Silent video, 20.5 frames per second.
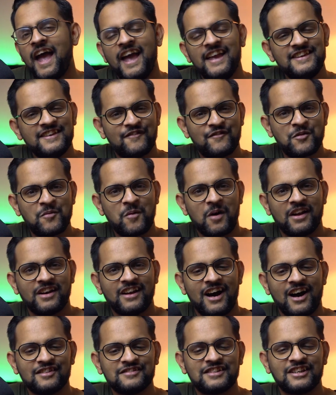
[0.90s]
Hey everyone,
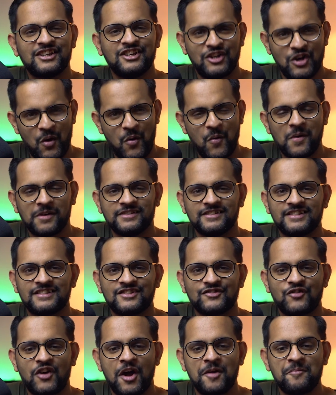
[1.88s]
how's it going?
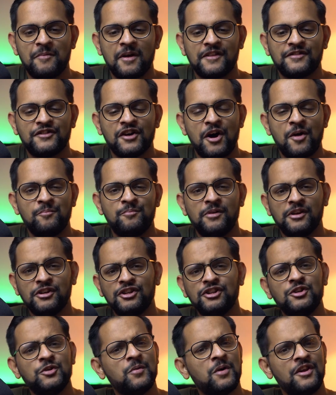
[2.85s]
This is Rahim Mahtab
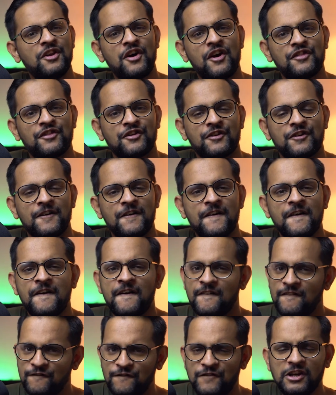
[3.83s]
bringing you another
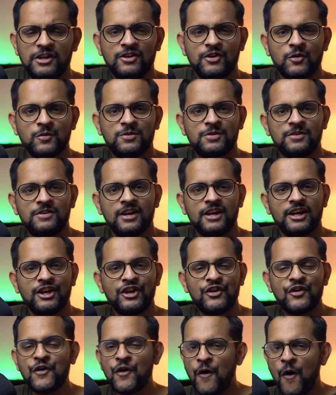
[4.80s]
video
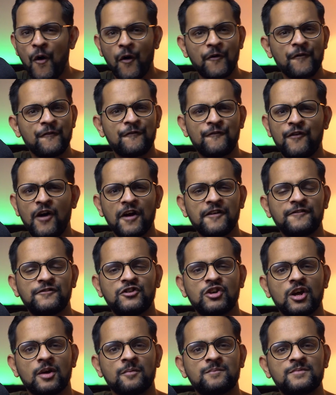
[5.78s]
today on 5
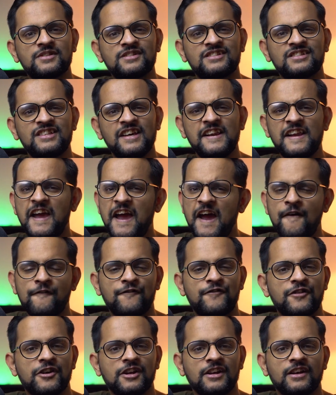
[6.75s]
tips that
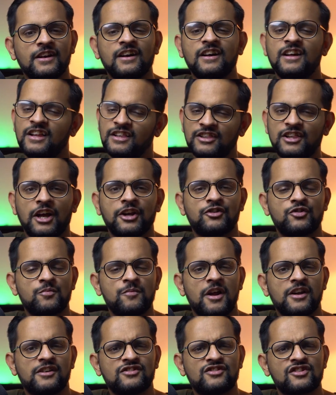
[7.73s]
every
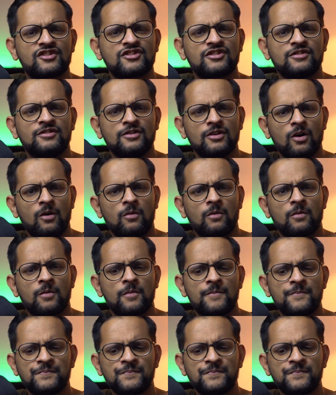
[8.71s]
Lightroom editor should know.